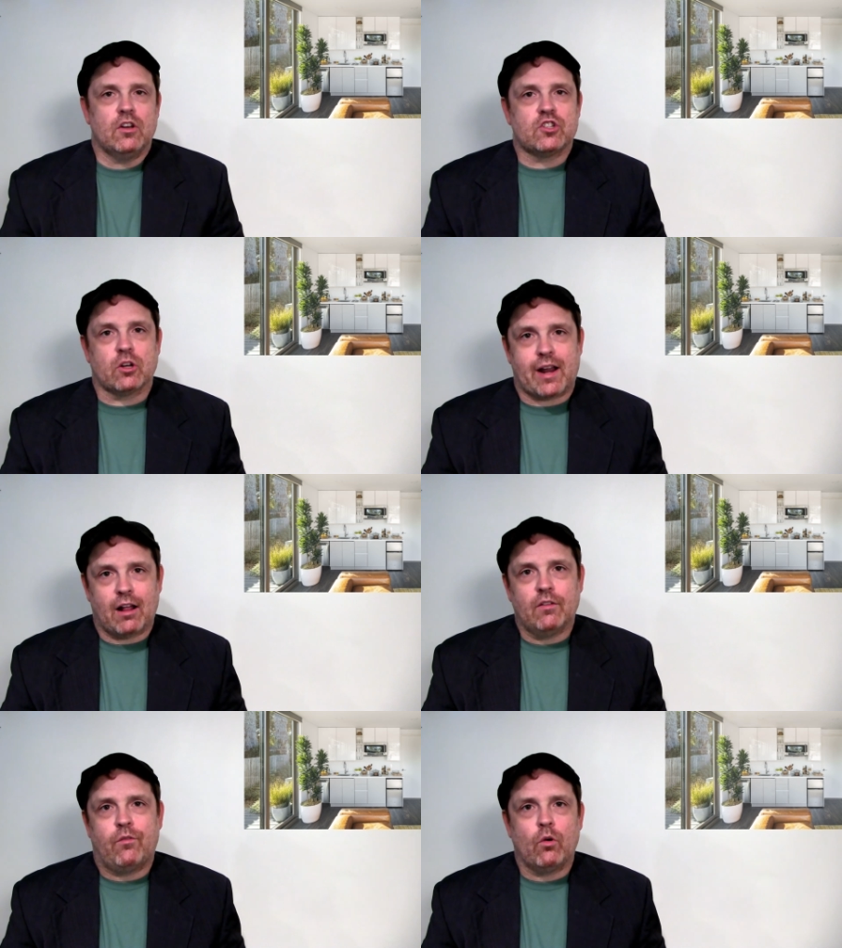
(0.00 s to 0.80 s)
So
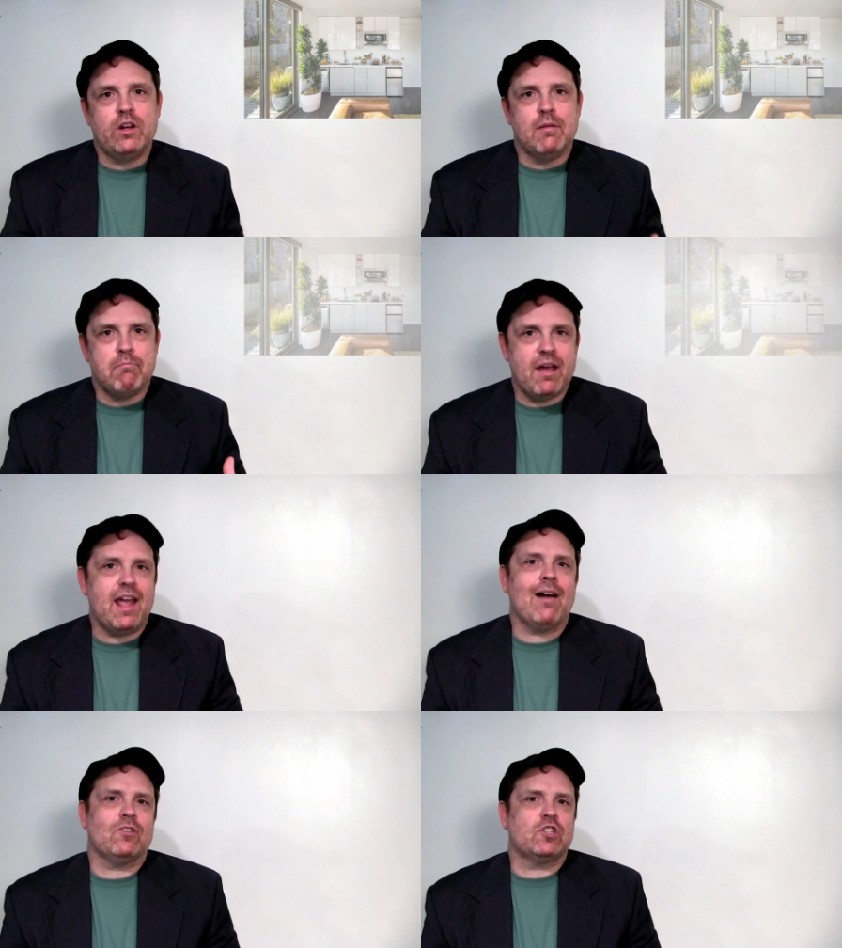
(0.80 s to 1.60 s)
California may
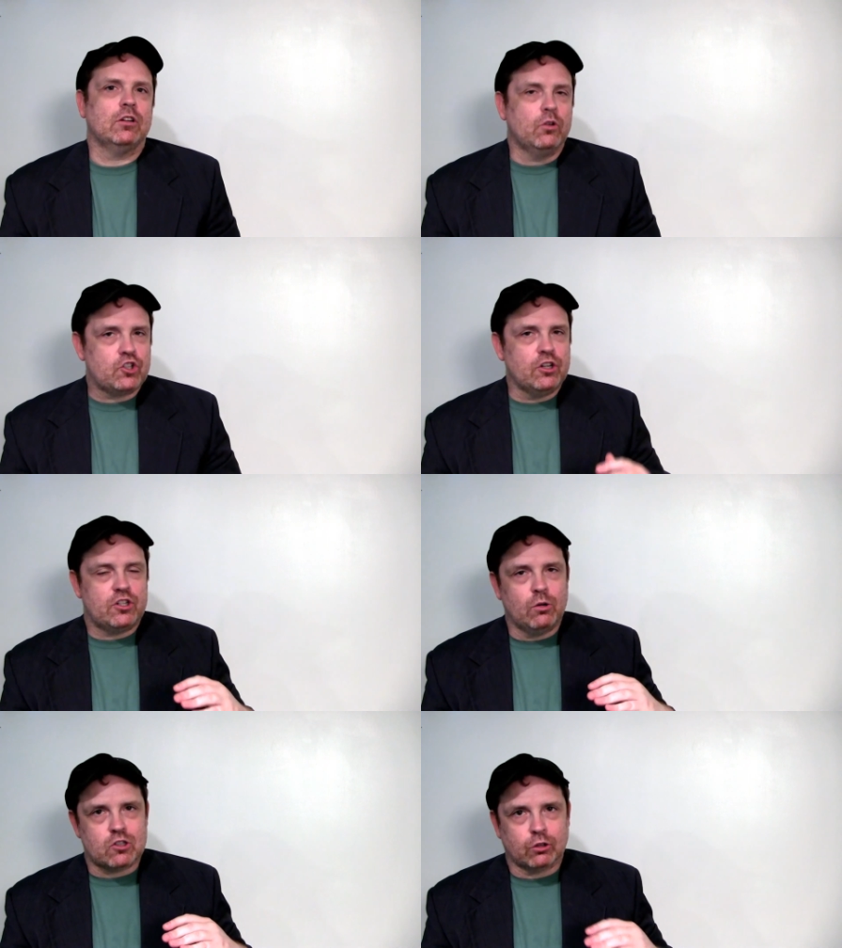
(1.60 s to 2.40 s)
have a solution
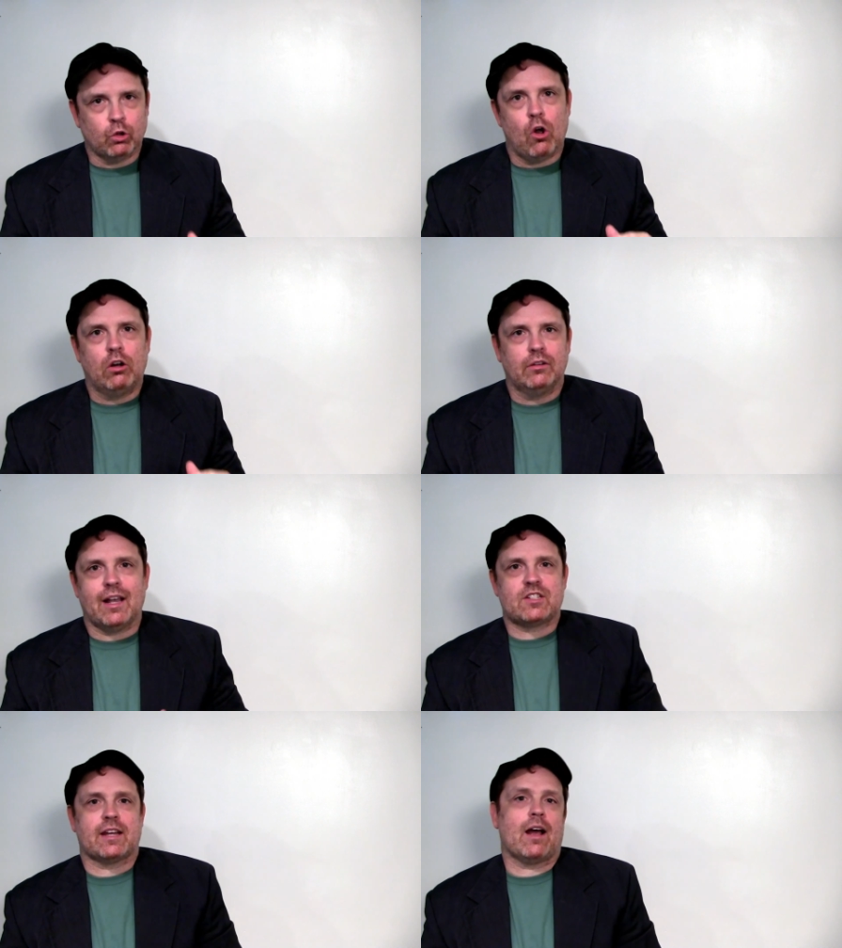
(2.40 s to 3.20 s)
to its
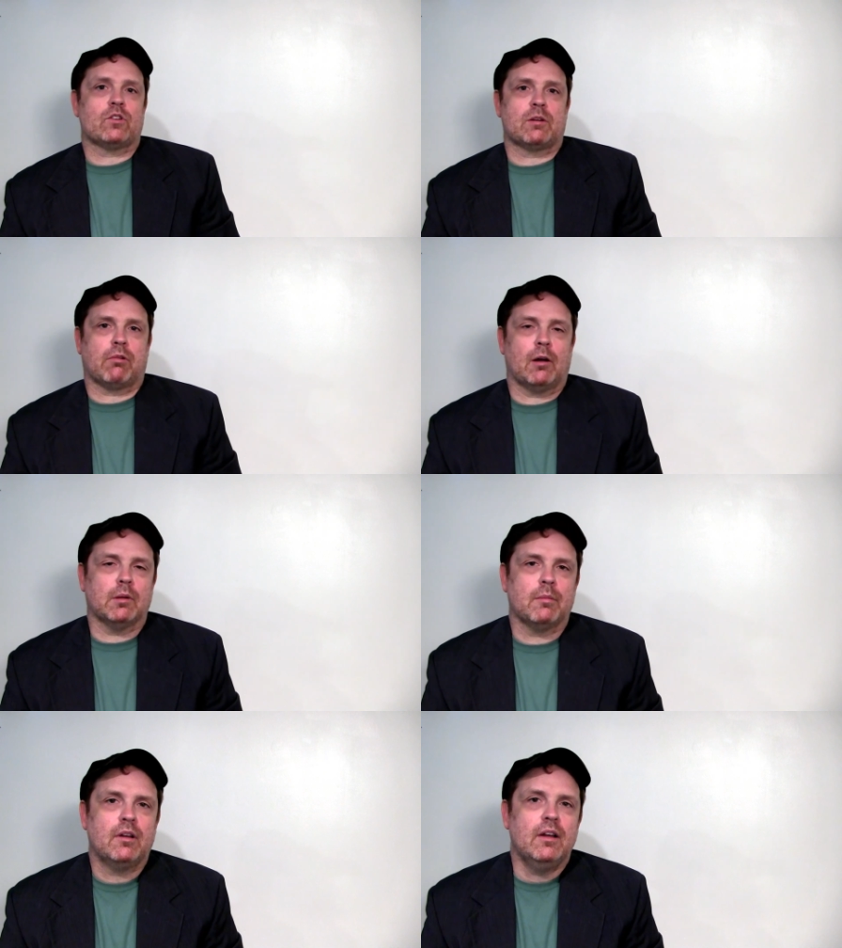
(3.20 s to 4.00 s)
long-lasting housing problem.